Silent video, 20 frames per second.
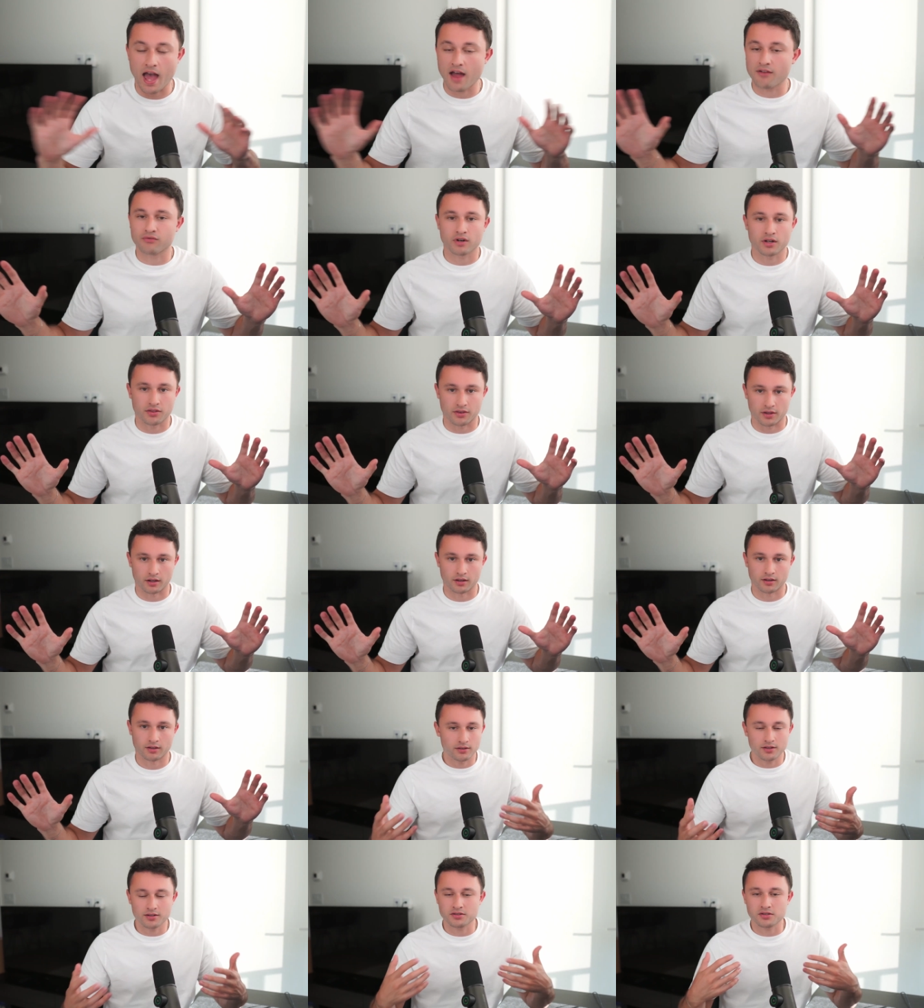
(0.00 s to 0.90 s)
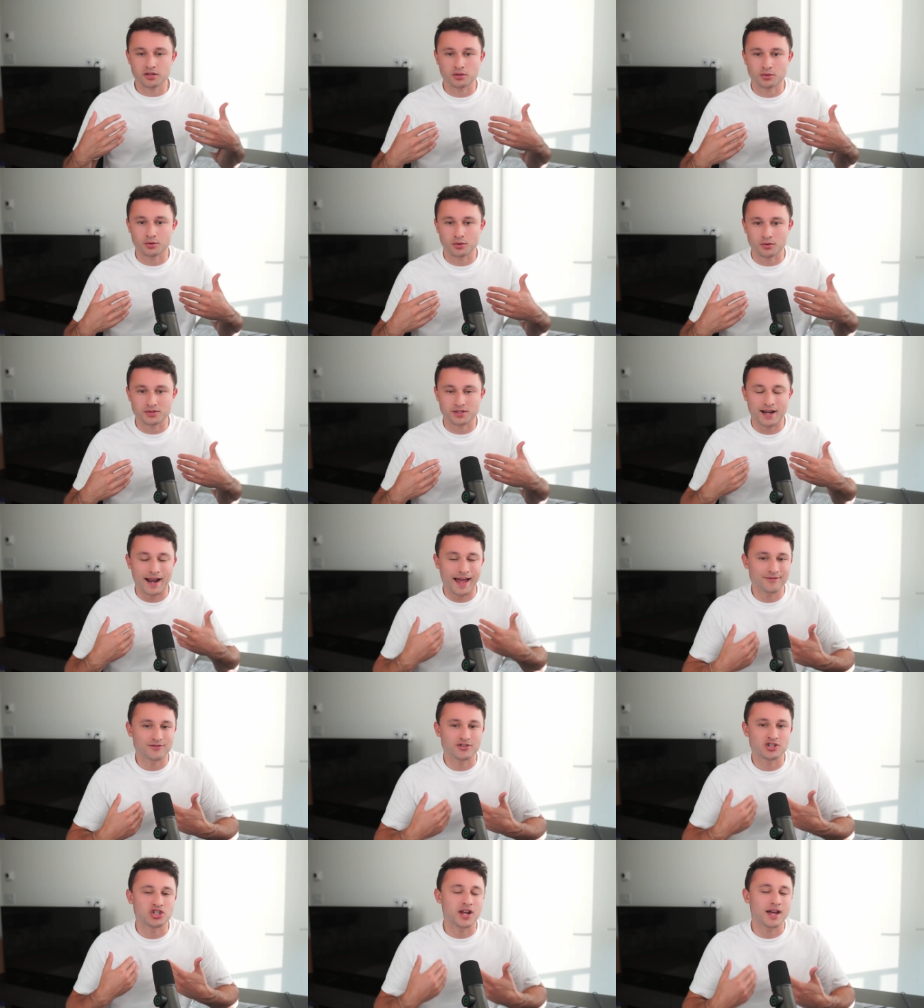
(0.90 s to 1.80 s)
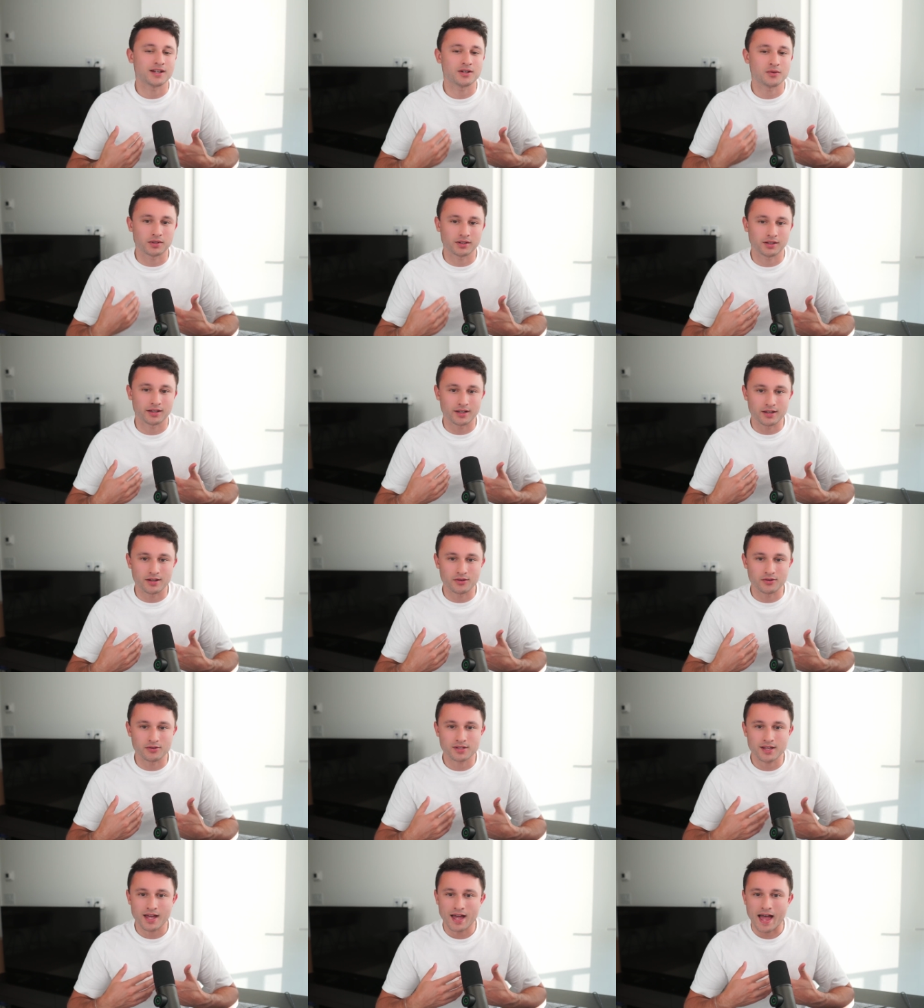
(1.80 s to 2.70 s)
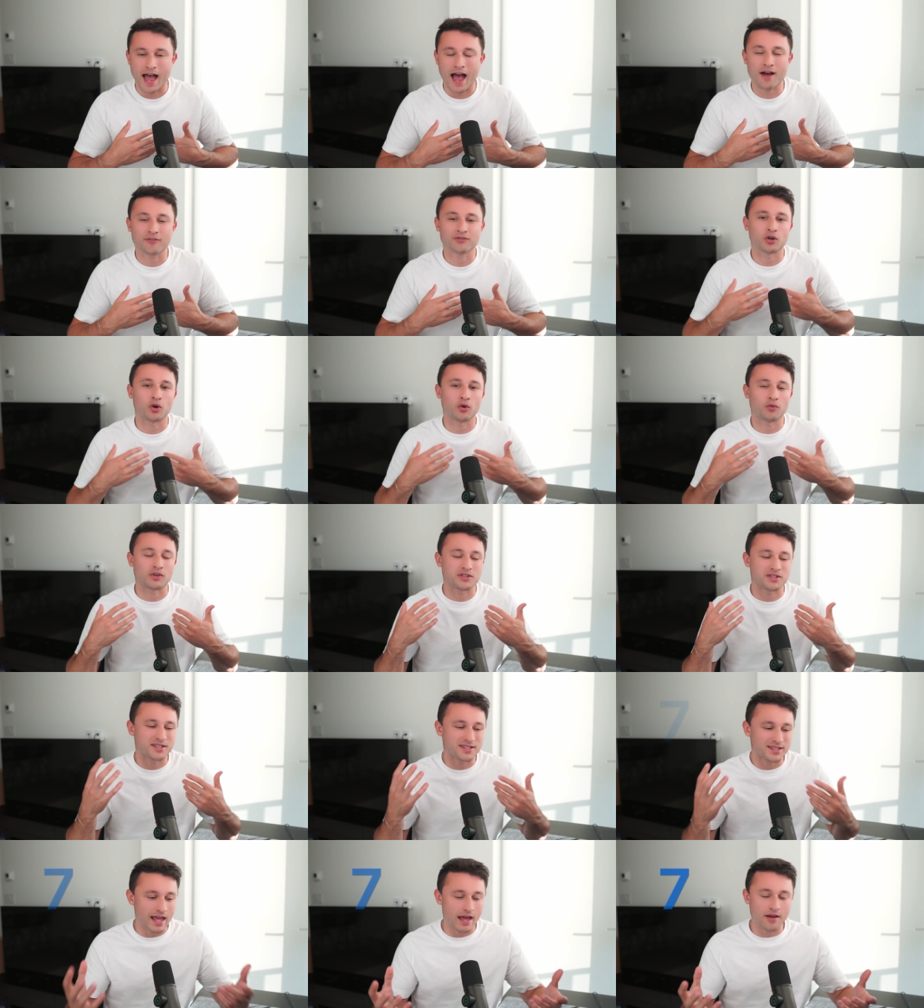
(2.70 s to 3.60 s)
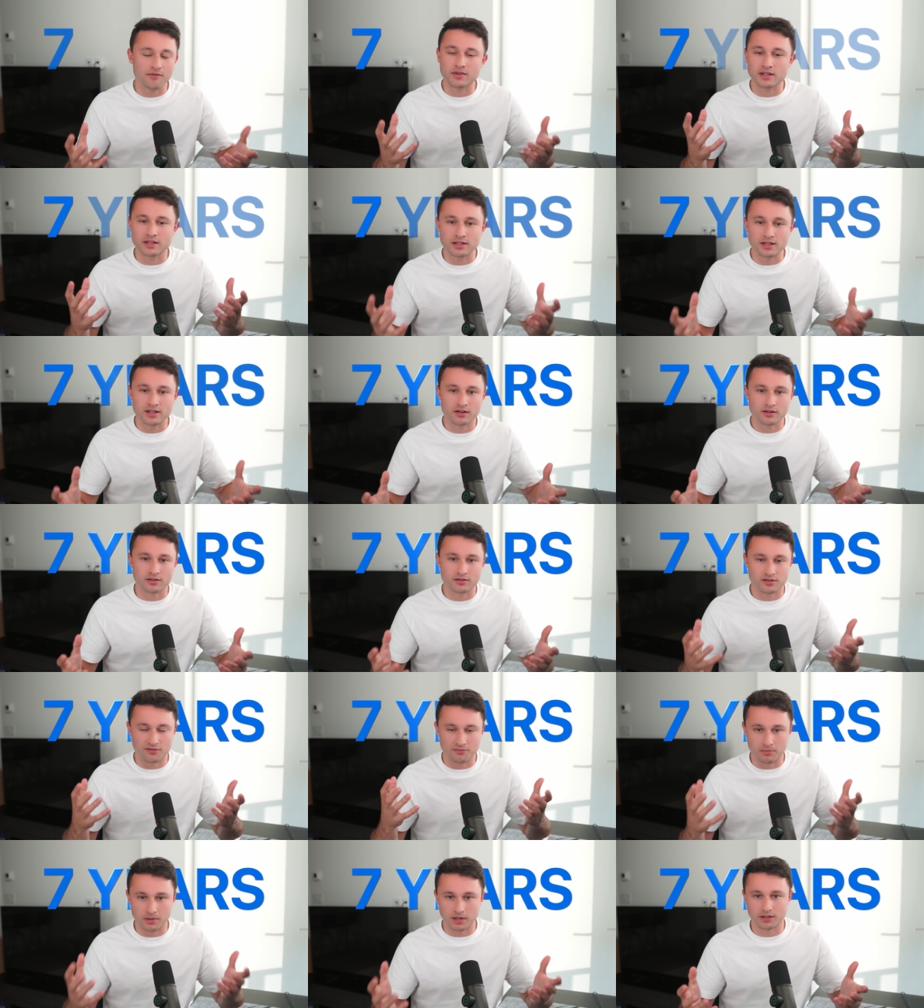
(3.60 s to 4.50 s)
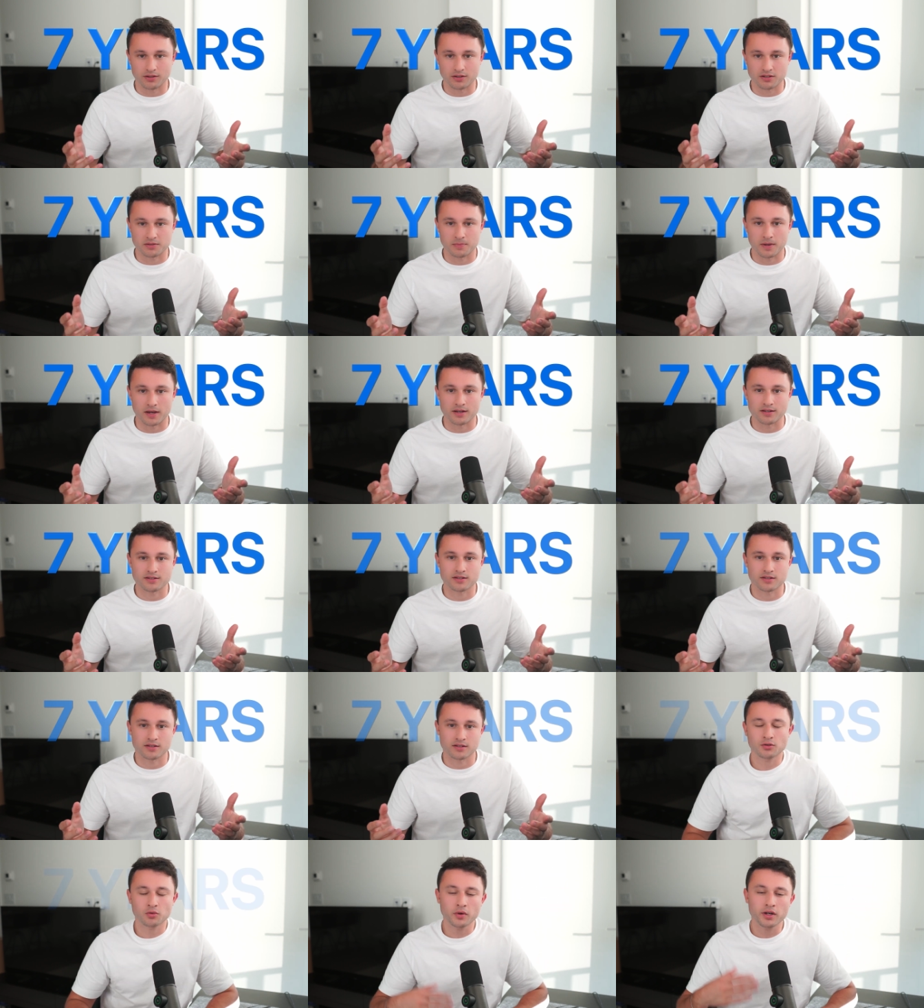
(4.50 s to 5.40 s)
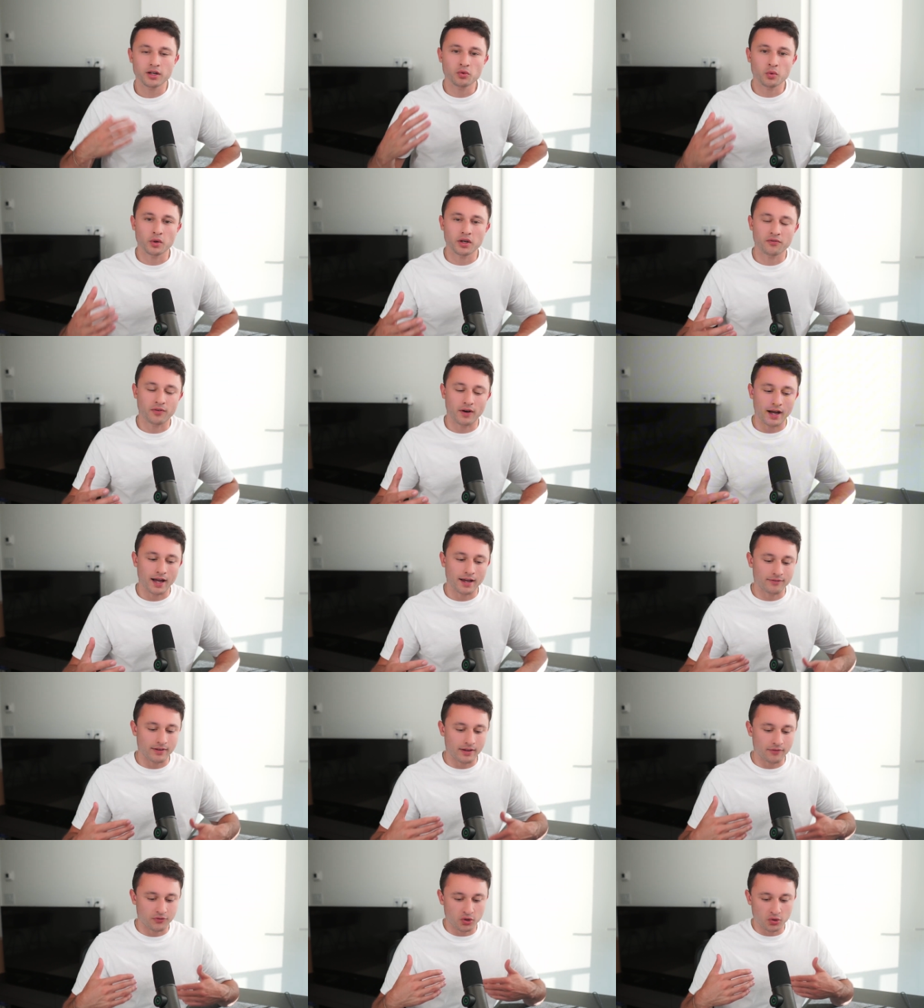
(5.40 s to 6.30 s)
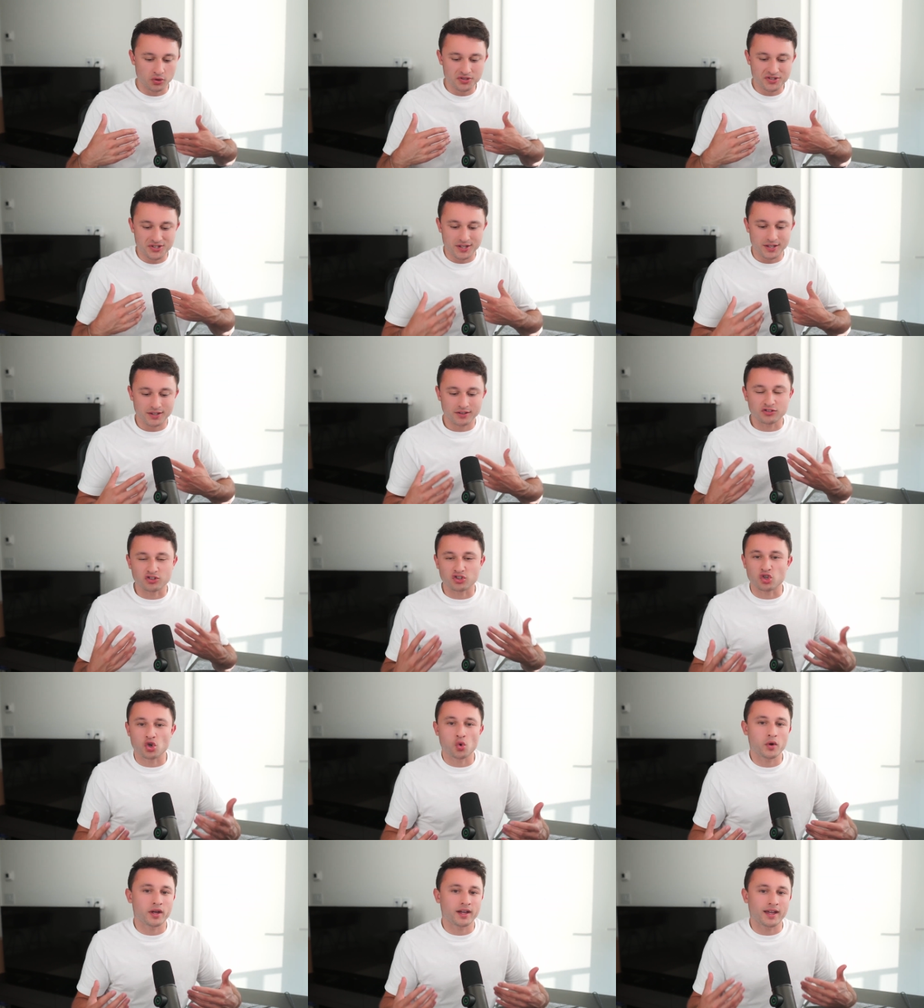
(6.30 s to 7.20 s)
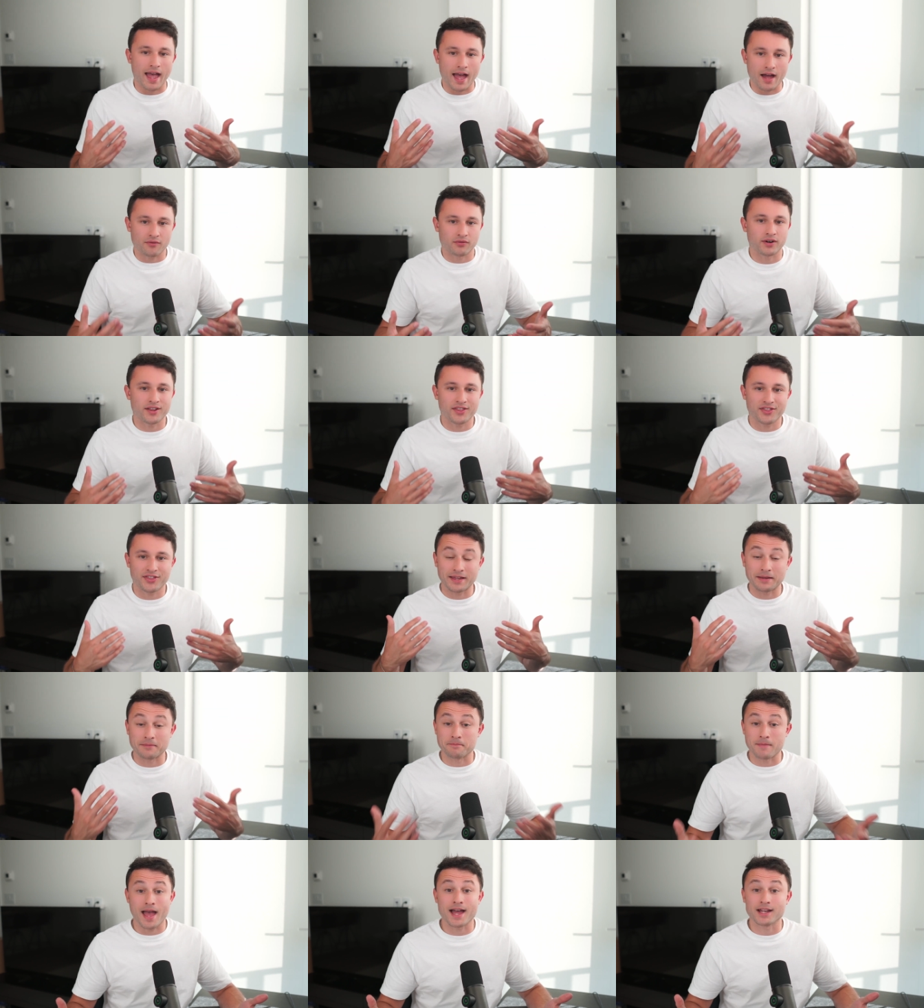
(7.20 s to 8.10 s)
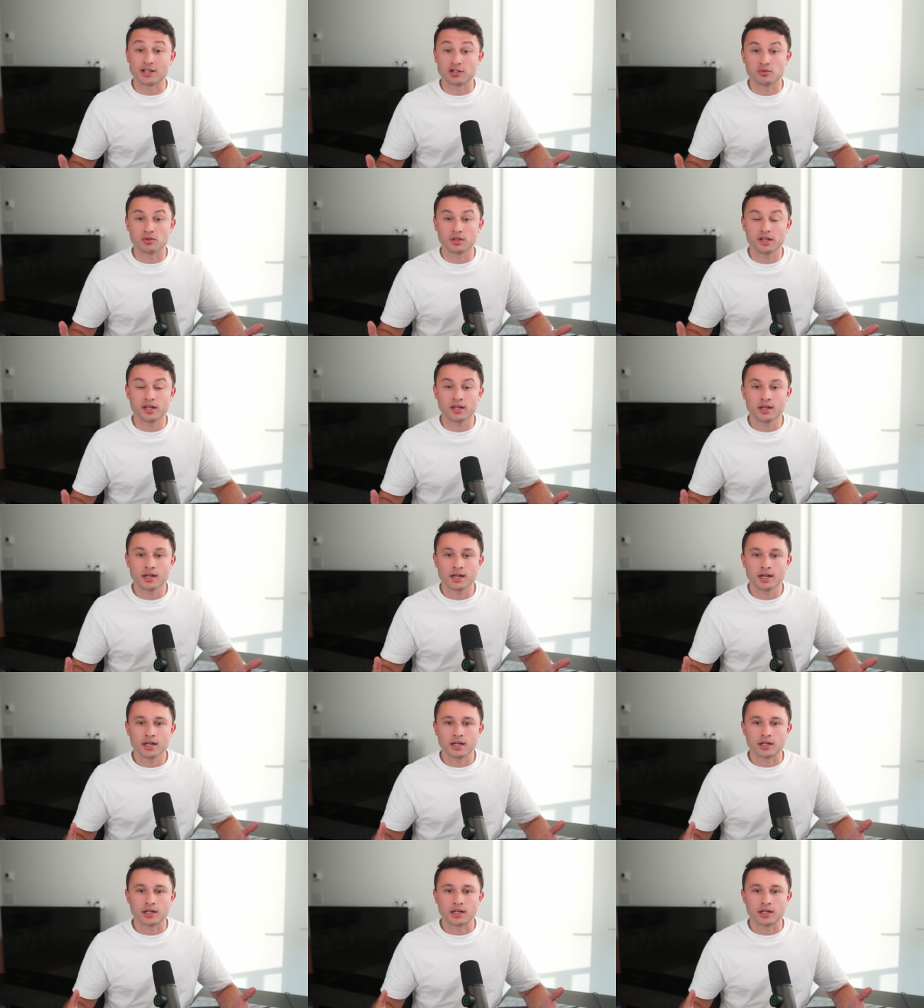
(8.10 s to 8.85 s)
everything. These are the tools that I've genuinely used after over seven years of being in the space. In 2025, if you're still doing everything manually,